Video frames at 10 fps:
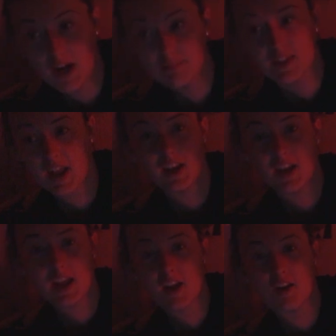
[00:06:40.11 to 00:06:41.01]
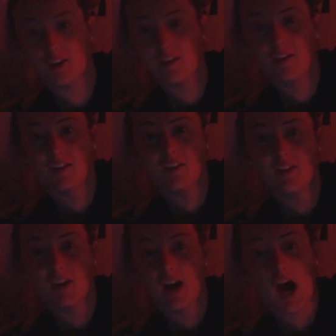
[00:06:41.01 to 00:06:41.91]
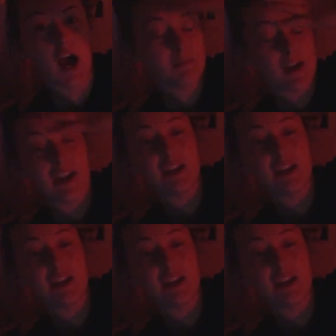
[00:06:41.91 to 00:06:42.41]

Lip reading: I'm staying in here. I'm not